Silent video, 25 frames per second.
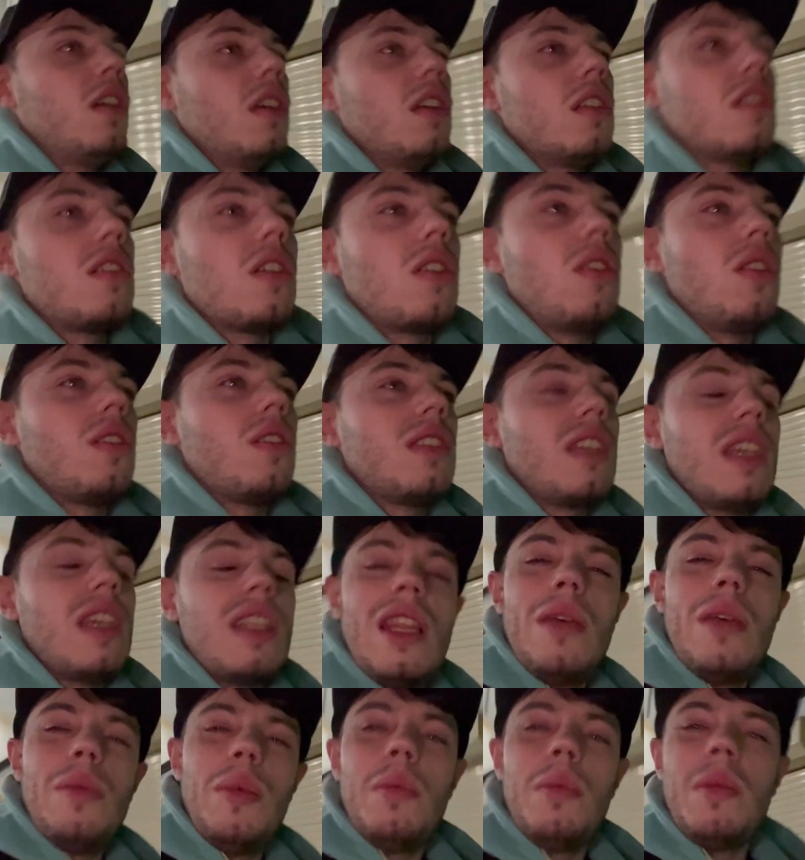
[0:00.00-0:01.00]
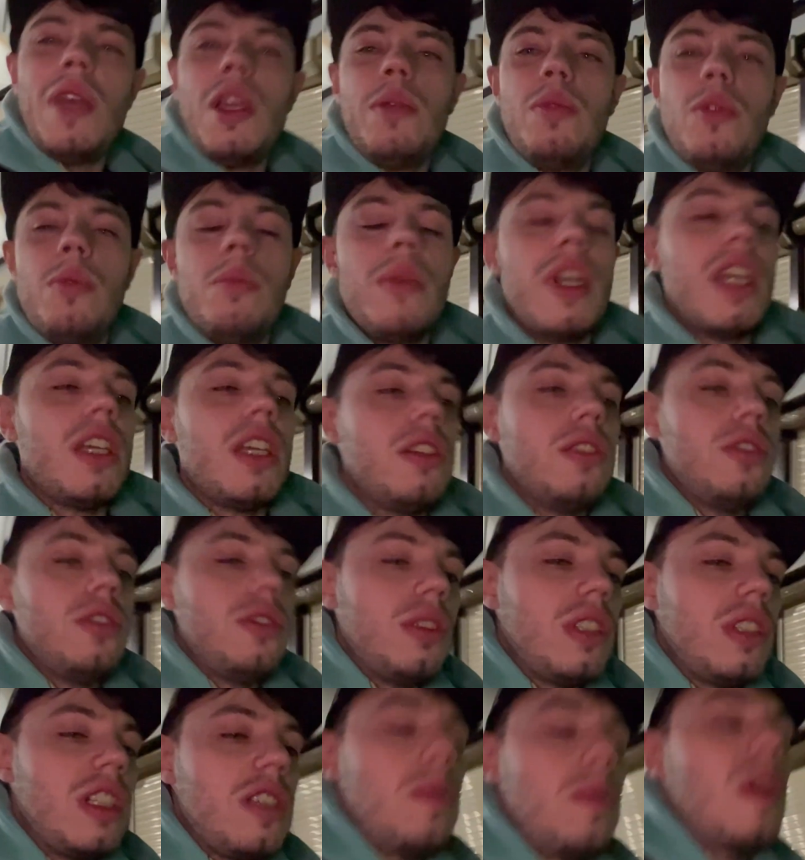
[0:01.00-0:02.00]
the content that people may enjoy,
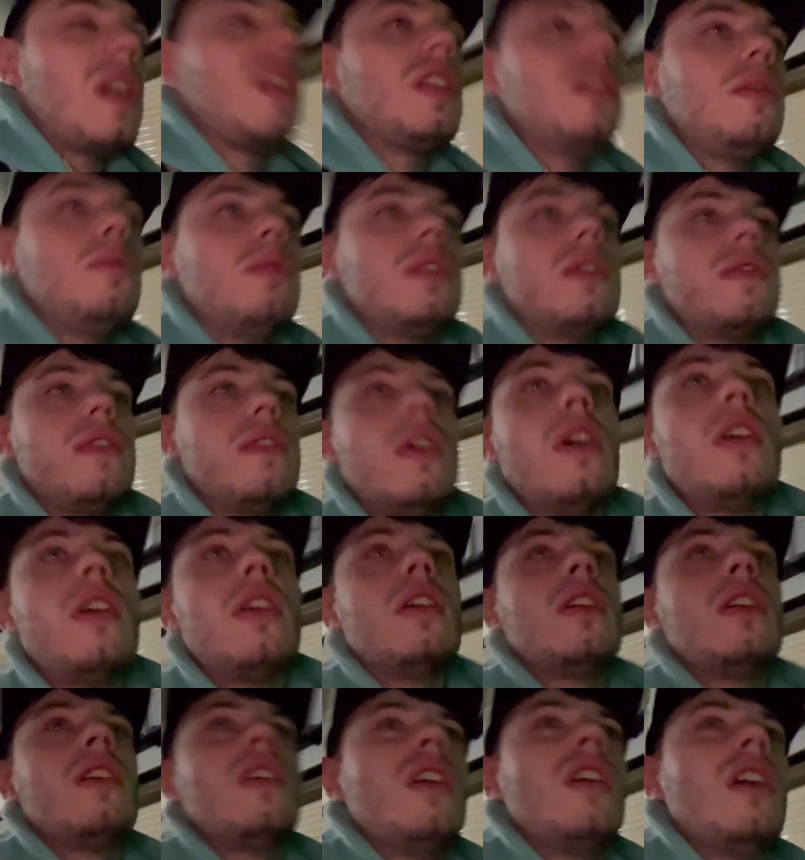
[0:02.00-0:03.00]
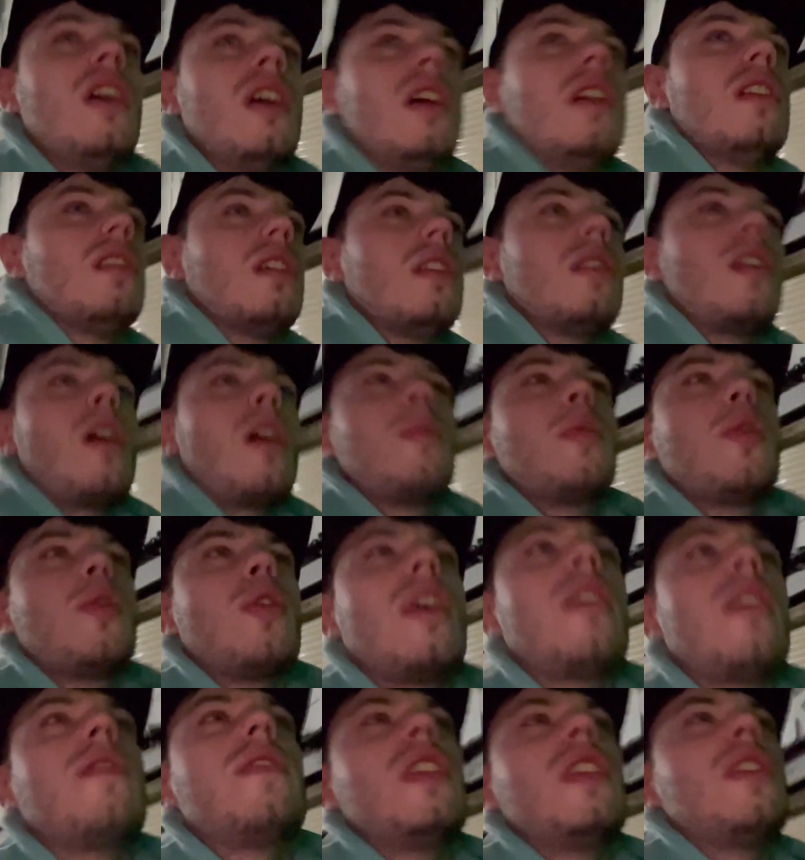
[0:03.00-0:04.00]
especially with the
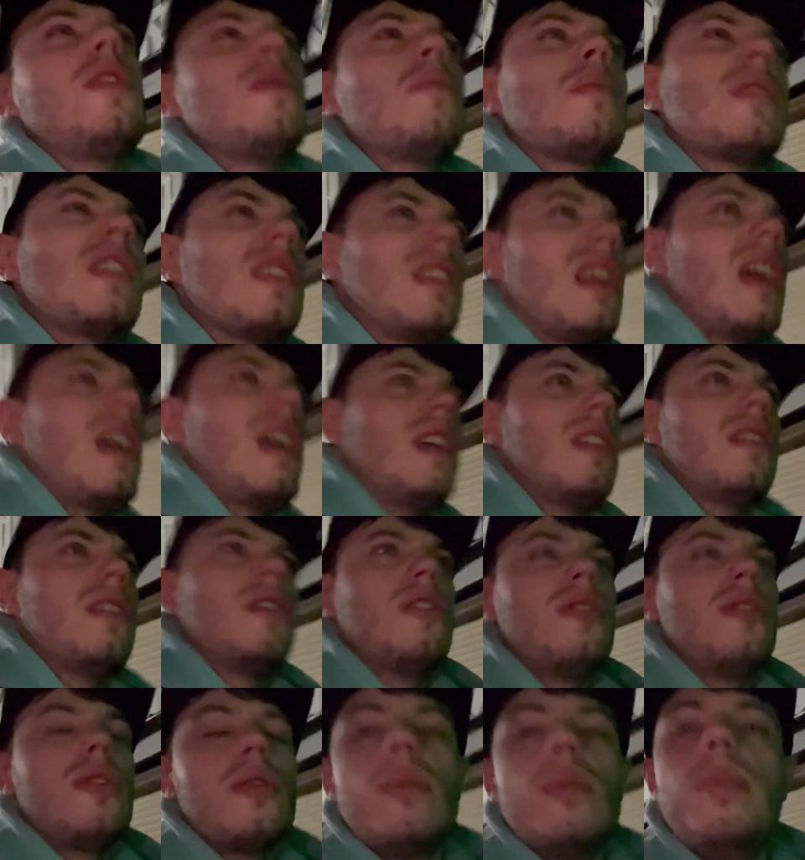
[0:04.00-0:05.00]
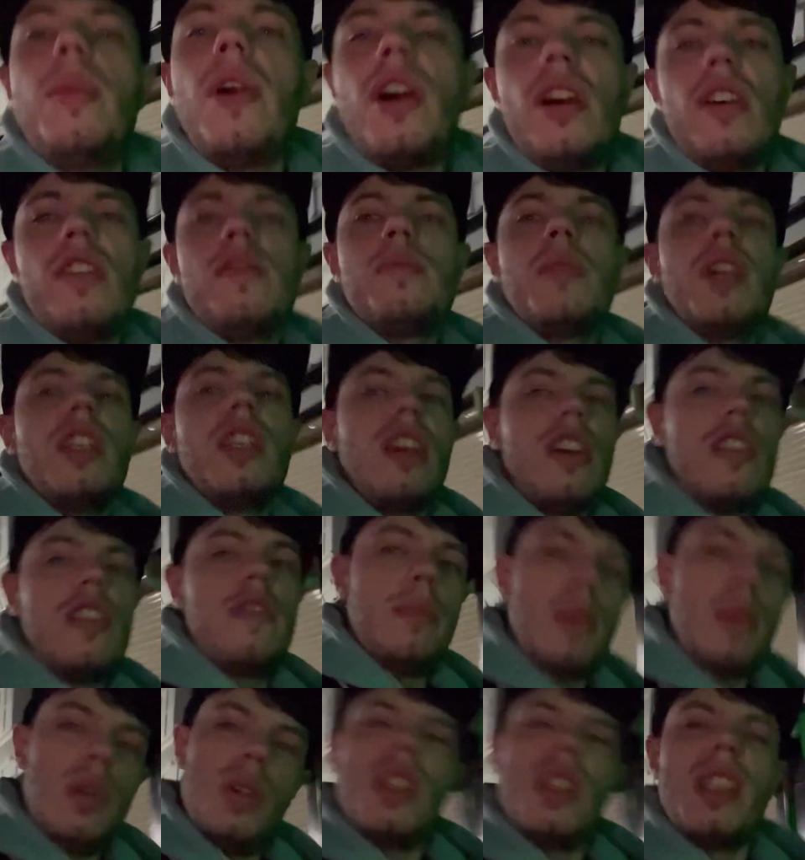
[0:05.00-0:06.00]
WR video, because that is a part of my life,
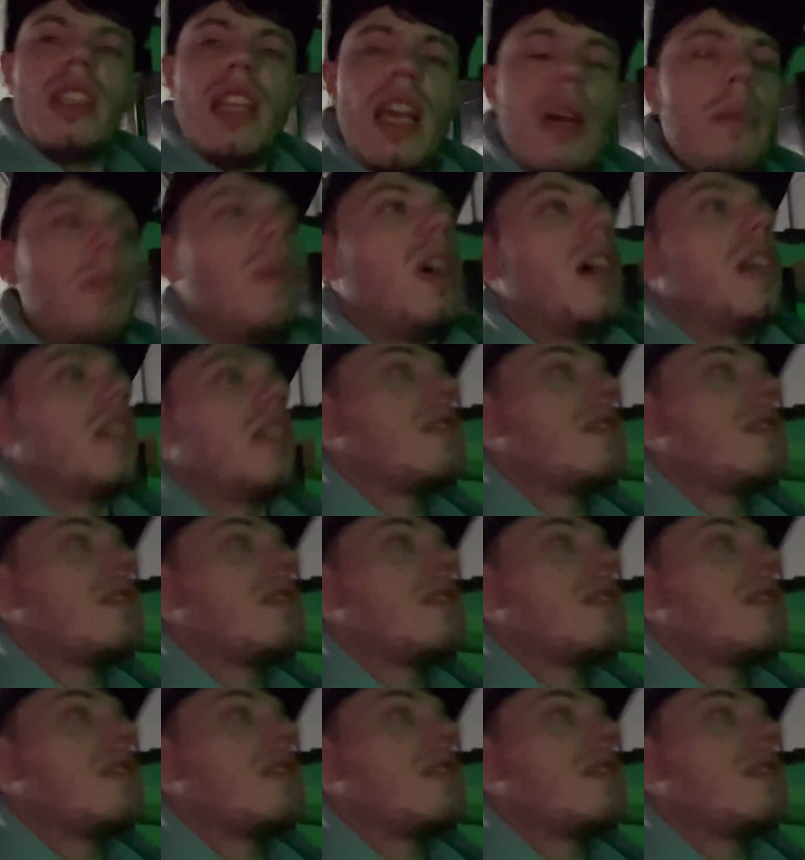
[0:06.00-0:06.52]
building that bike.